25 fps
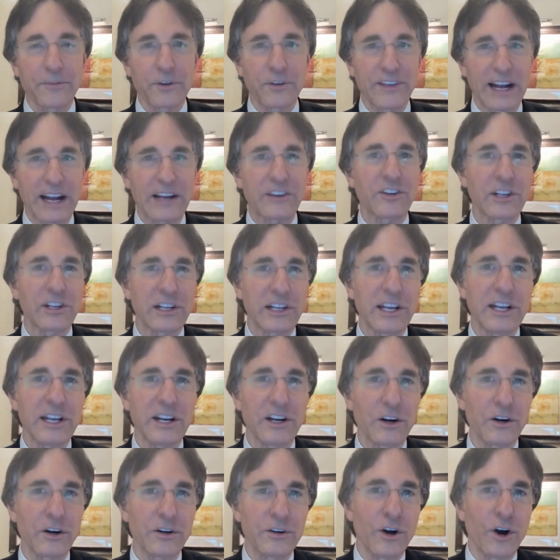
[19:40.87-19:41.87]
So that's the
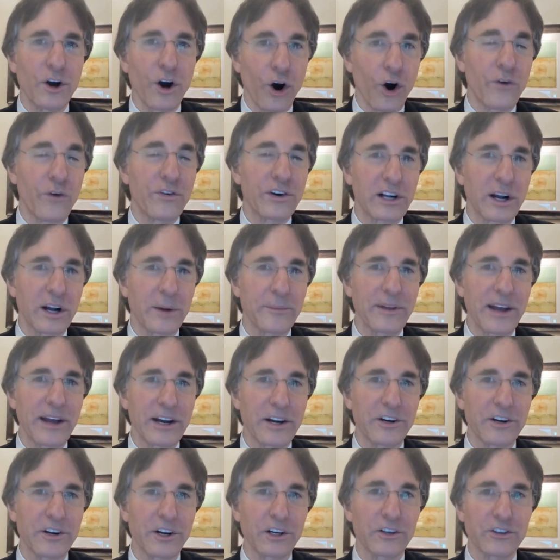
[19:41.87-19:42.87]
key to overcome that
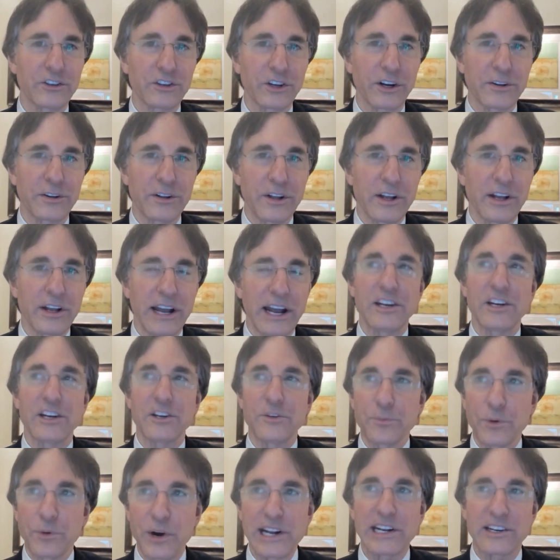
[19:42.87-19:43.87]
inertia and
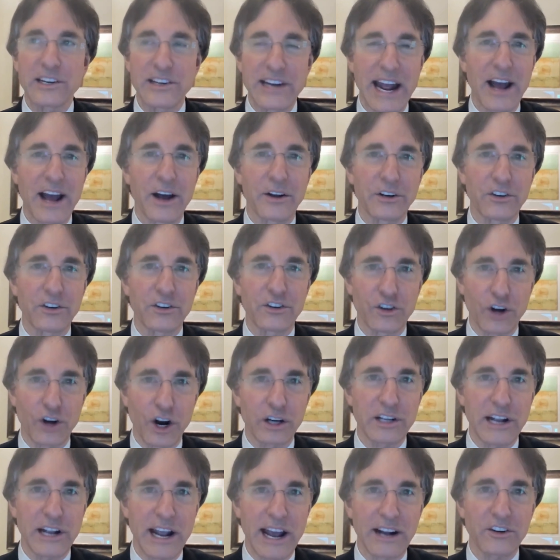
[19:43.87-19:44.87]
to break it down and
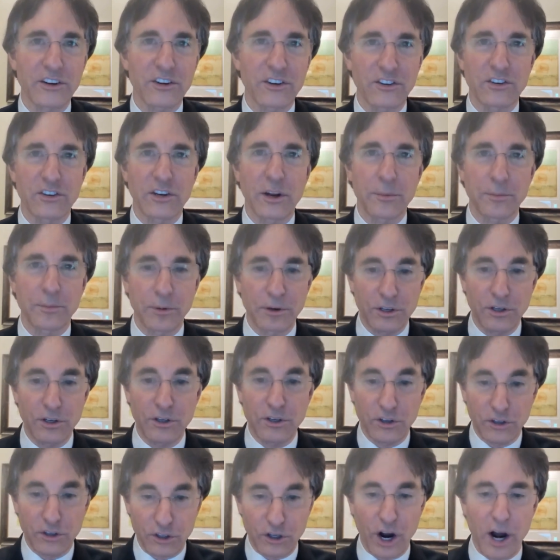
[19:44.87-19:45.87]
start the action step. But
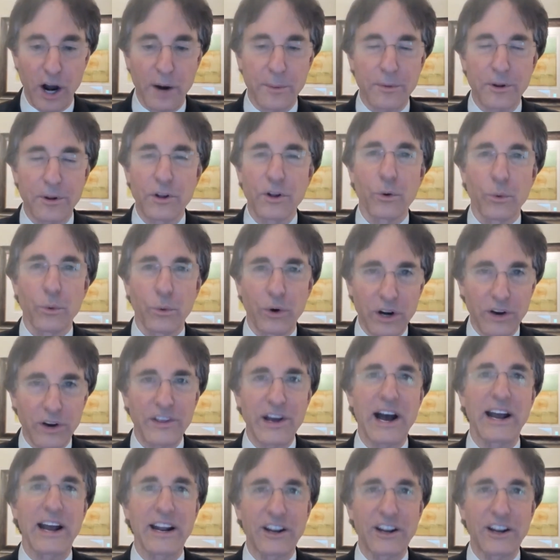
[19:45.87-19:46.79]
you just start, what are the